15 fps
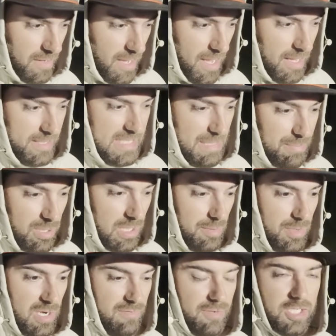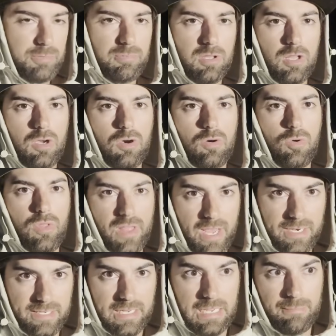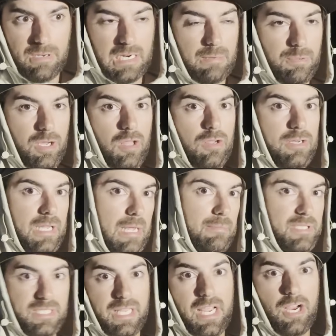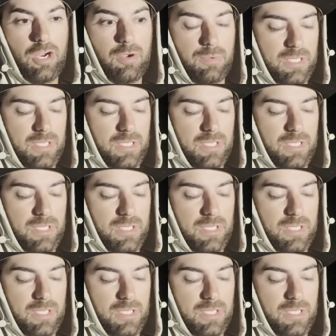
and typically when you fish below that dam and a couple other dams in the area,